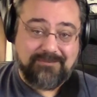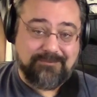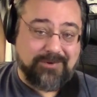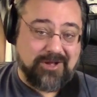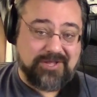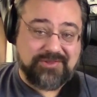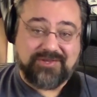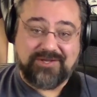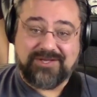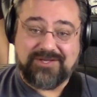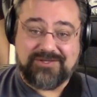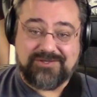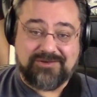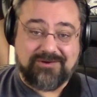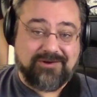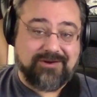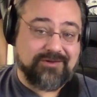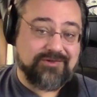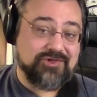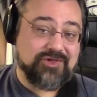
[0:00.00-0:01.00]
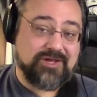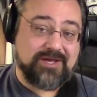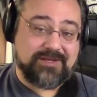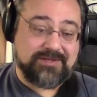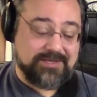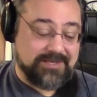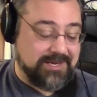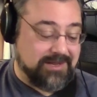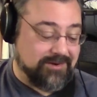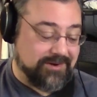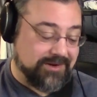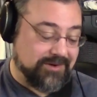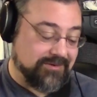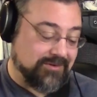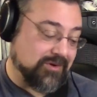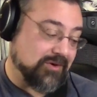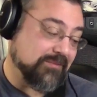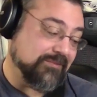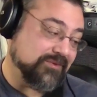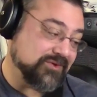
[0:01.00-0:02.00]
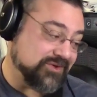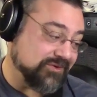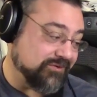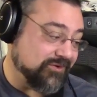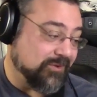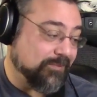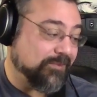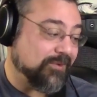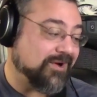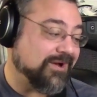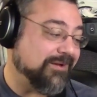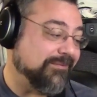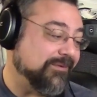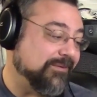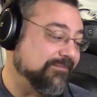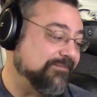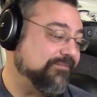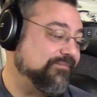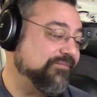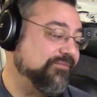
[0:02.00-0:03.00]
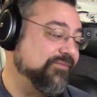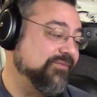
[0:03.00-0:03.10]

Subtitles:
Bought the guitar, checked it out at home, was a little problem.